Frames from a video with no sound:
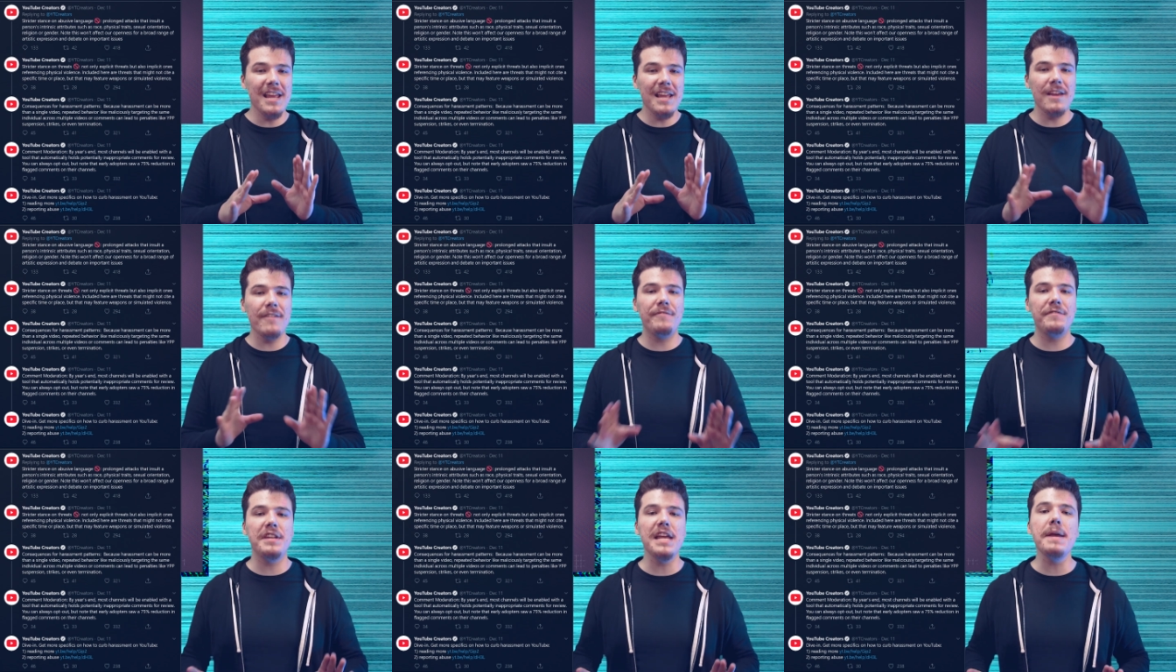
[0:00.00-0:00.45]

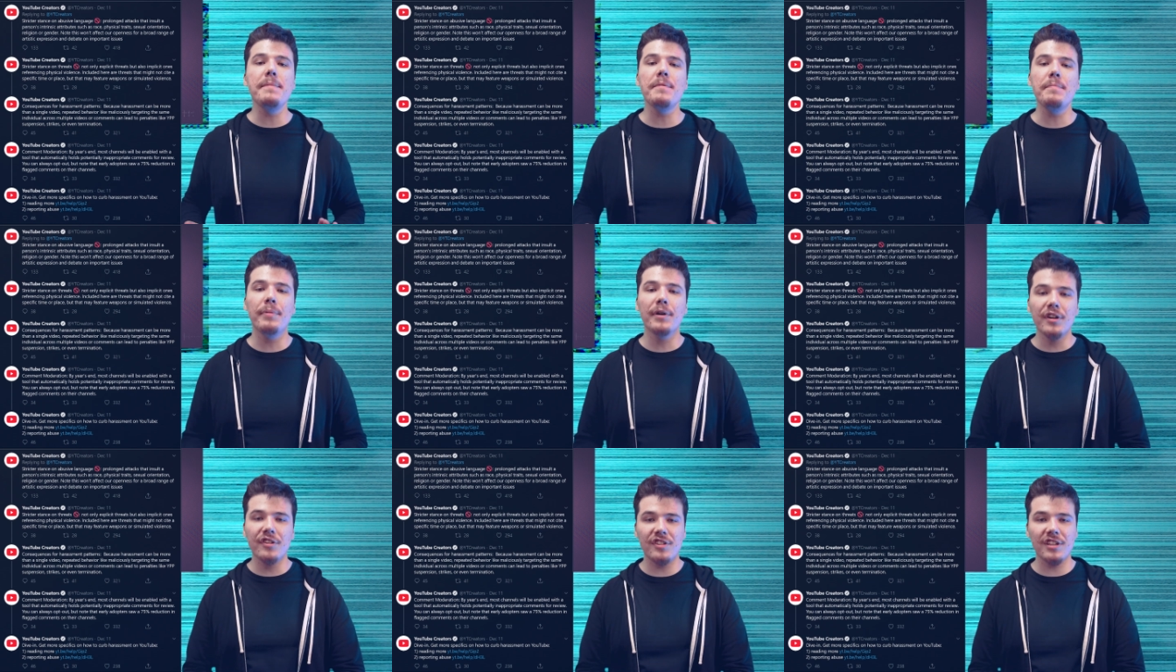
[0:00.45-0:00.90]
if
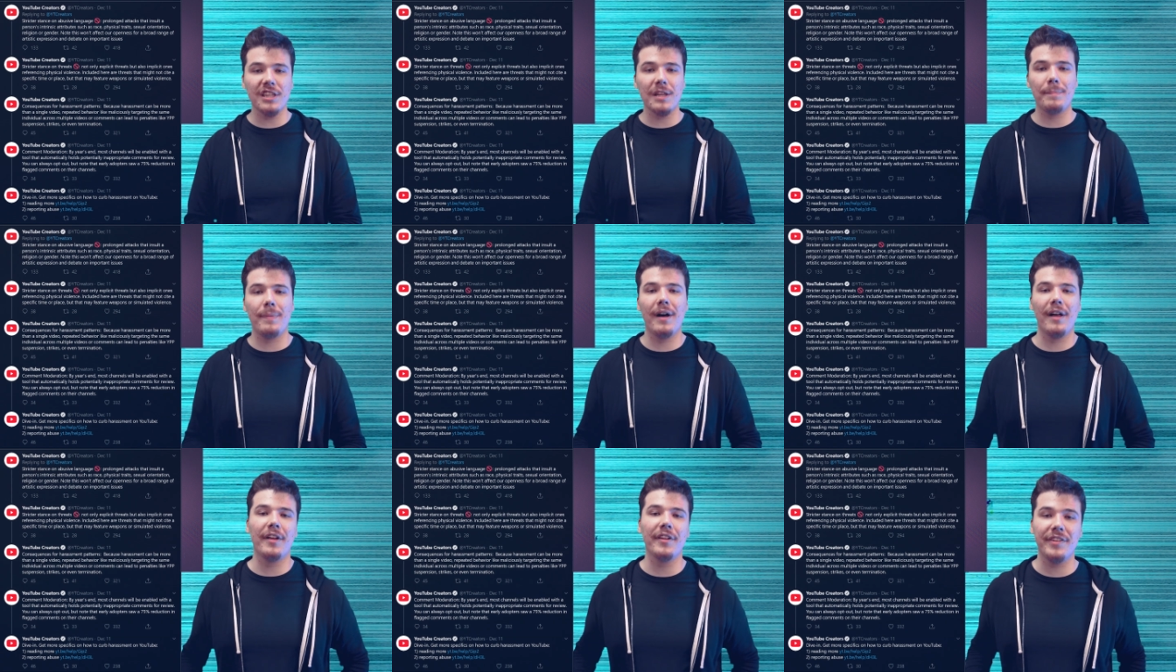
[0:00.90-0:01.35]
deemed pushing
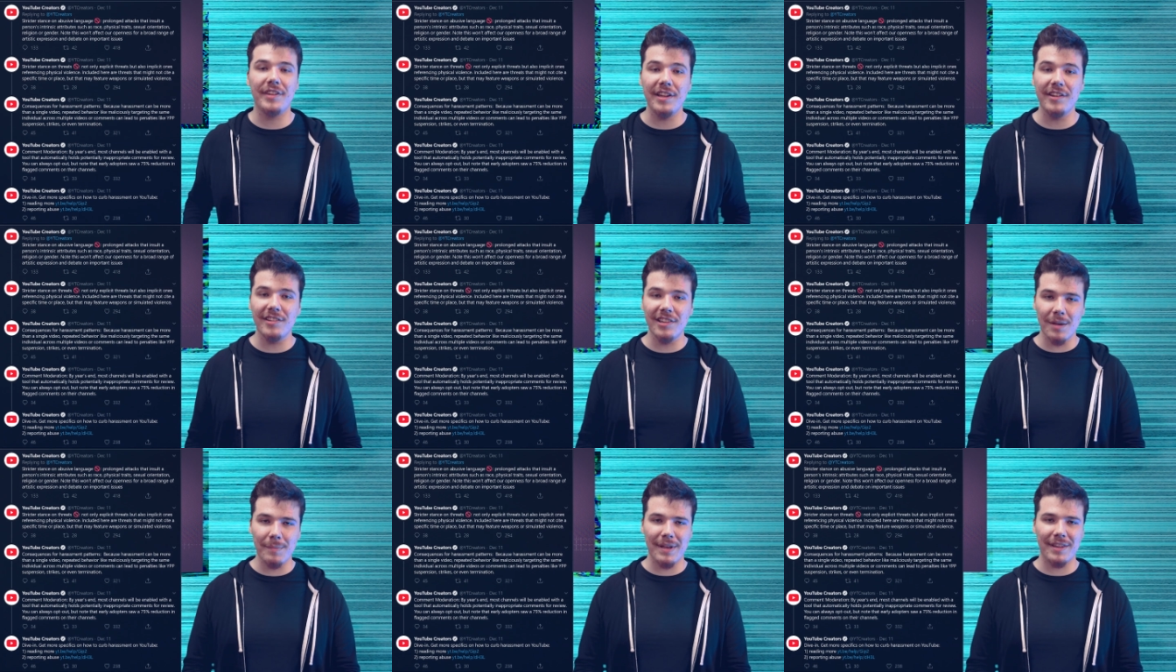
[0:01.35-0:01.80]
the
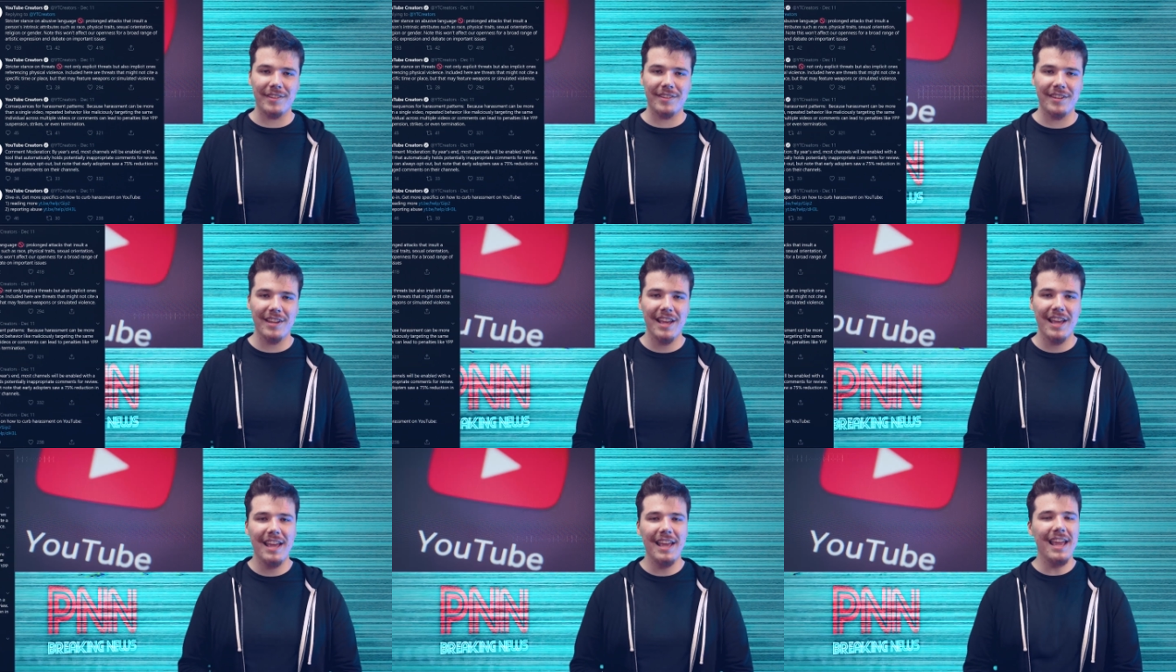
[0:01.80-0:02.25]
policy's
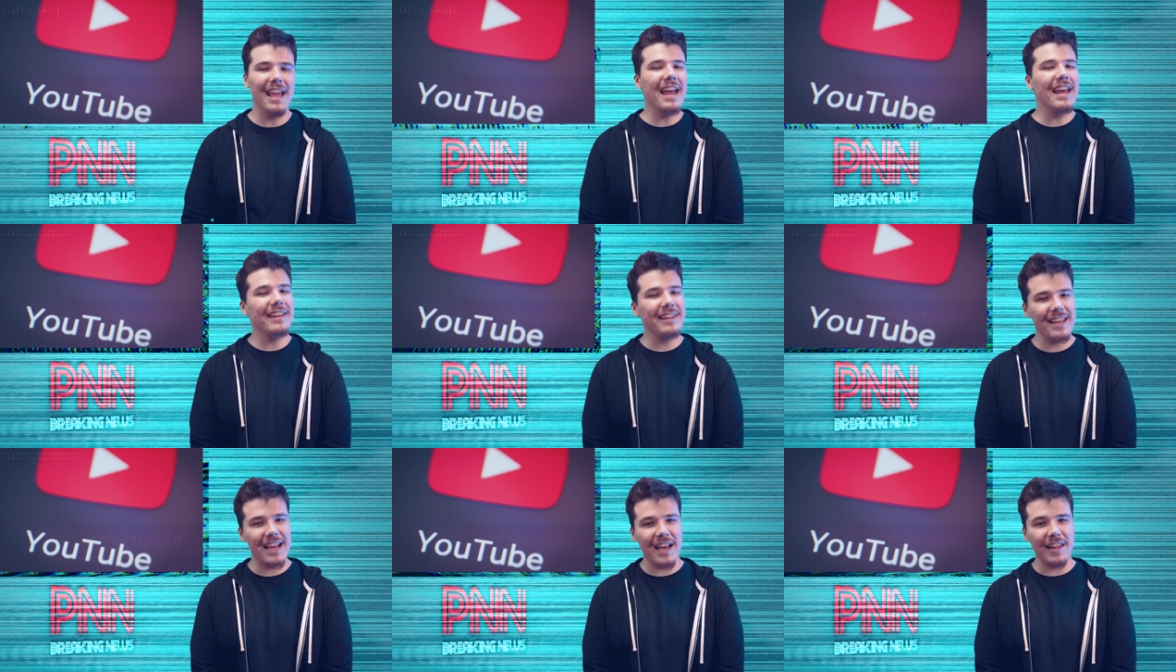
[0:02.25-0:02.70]
limits.
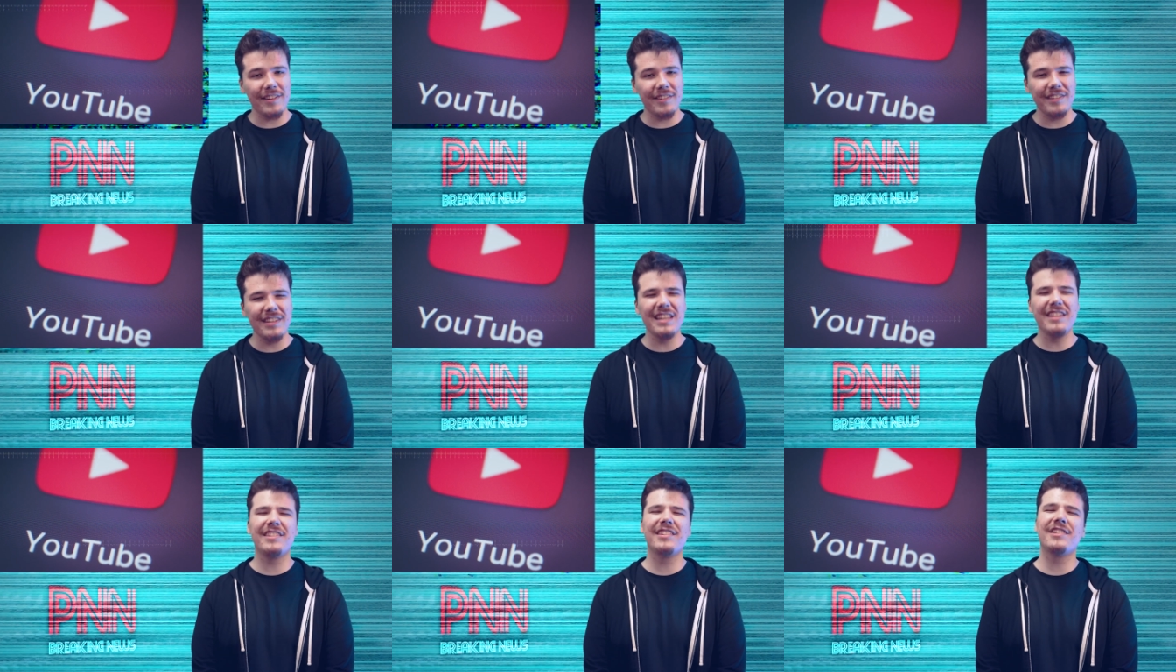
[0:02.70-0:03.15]
And
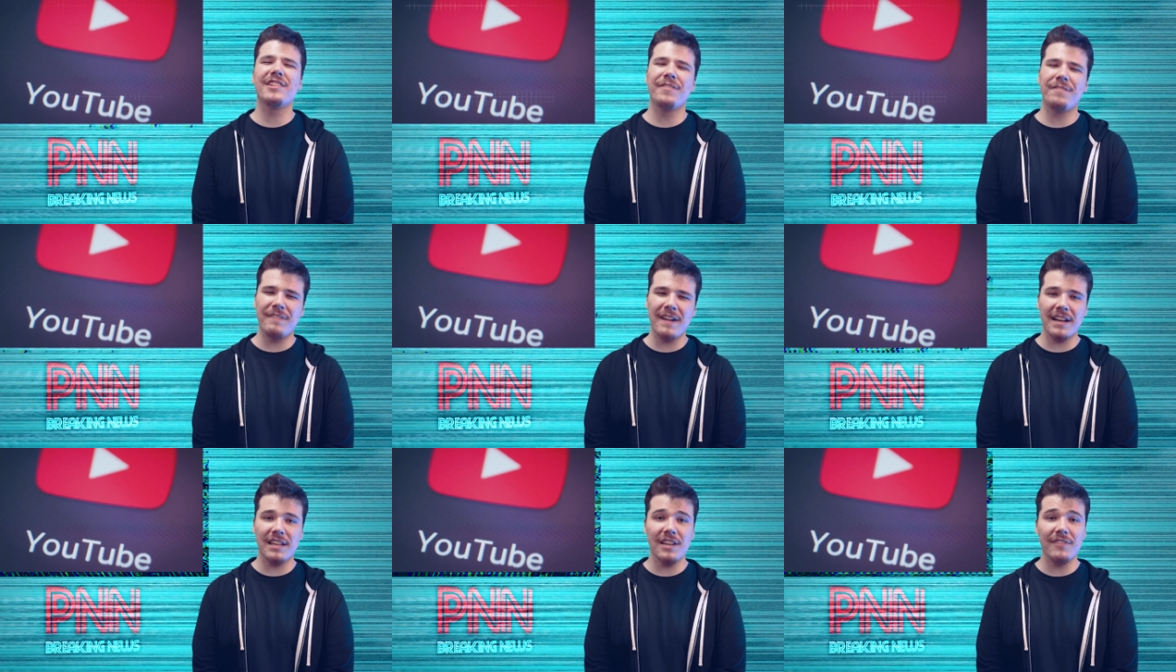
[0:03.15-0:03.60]
yes, this is
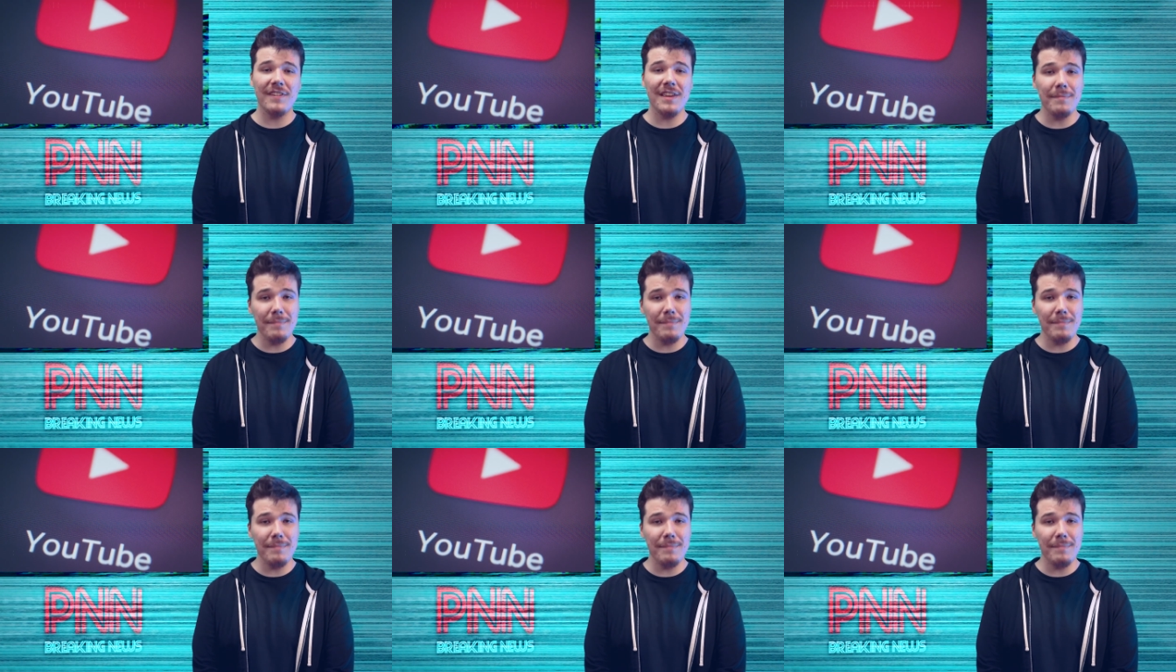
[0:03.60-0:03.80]
effective